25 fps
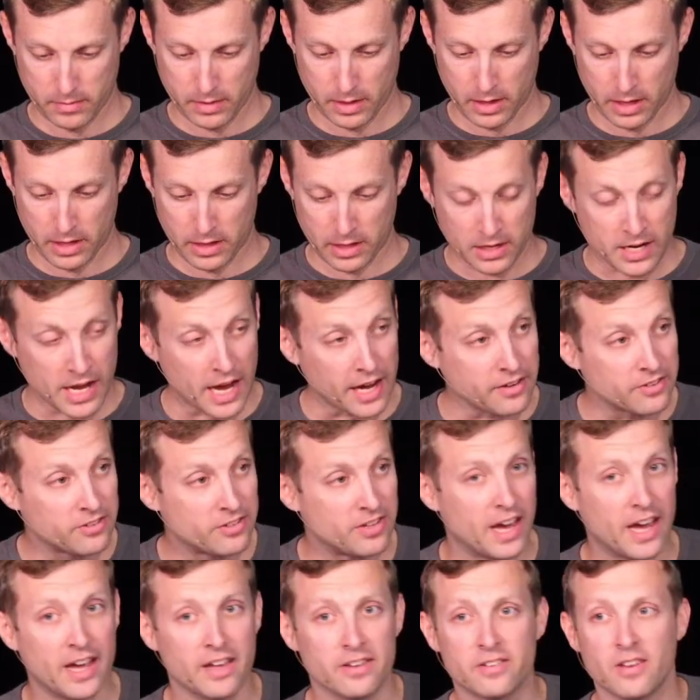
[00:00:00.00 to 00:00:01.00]
And the text
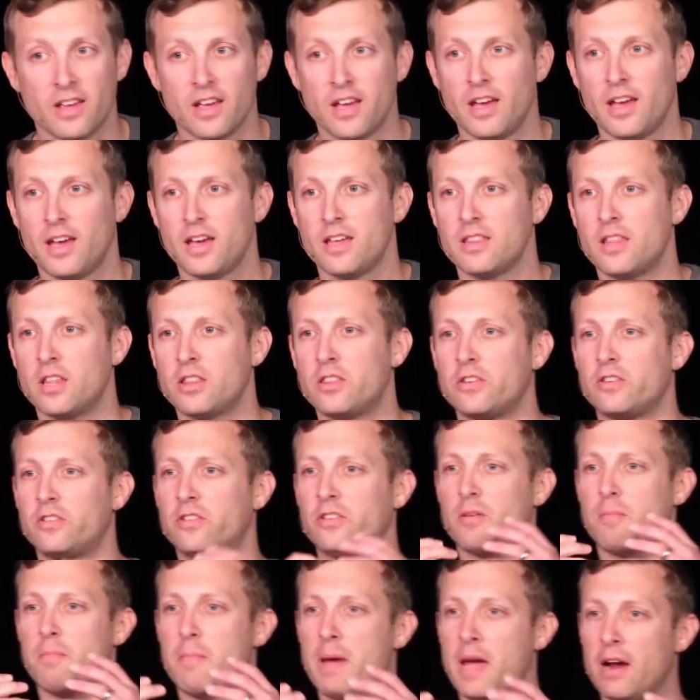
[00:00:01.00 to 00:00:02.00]
says that the
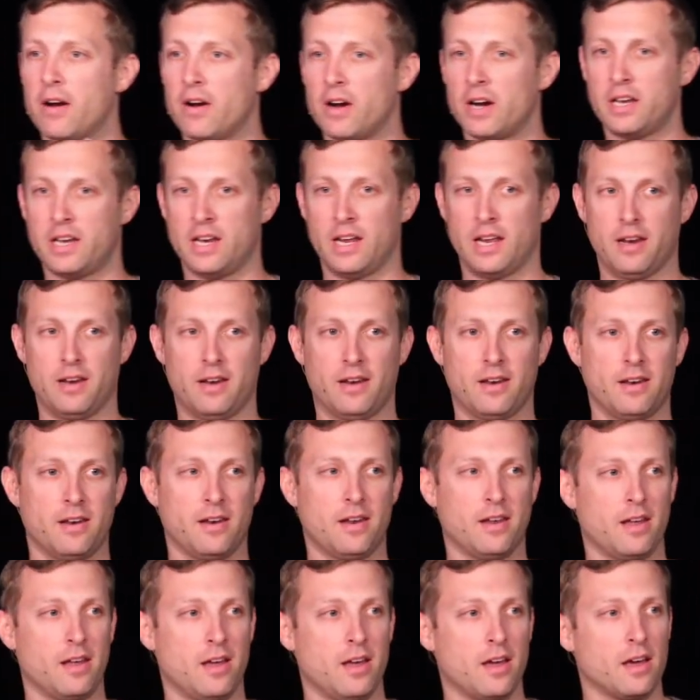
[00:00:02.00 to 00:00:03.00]
Samaritan,
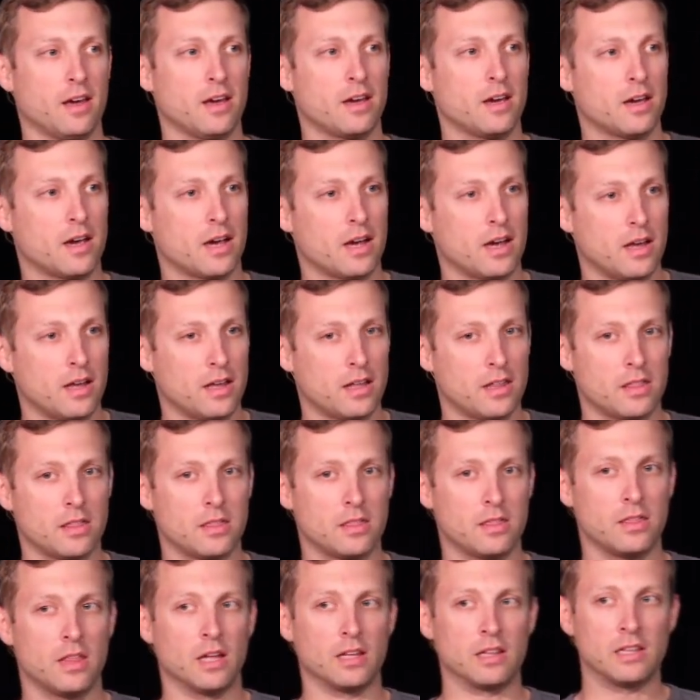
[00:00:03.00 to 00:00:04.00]

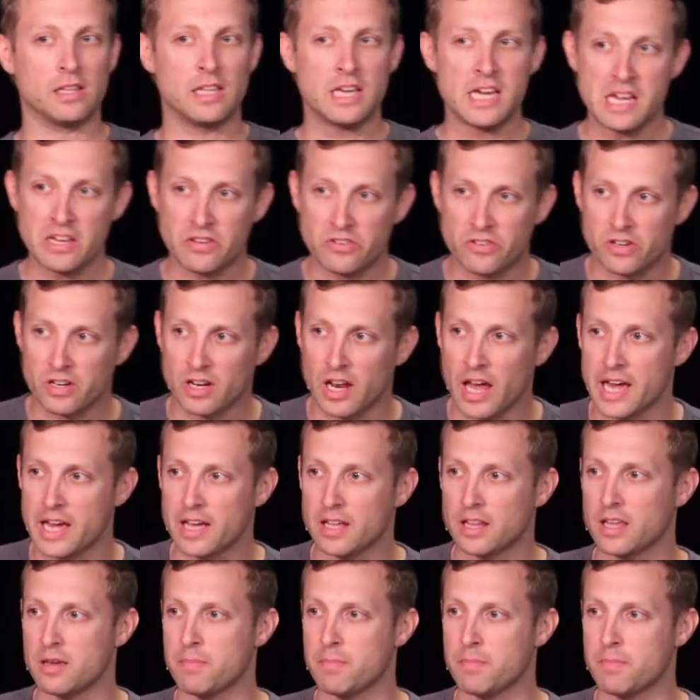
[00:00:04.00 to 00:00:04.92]
the least likely